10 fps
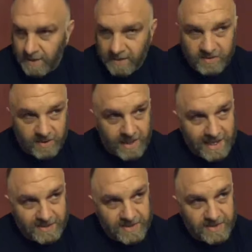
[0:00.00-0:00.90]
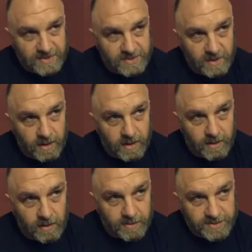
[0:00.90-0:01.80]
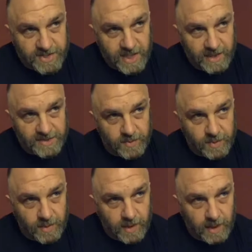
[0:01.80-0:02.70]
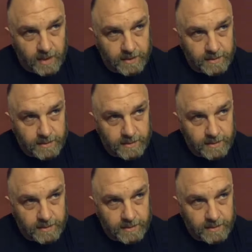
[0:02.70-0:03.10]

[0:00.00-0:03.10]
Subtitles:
Kevin Lax, all those guys were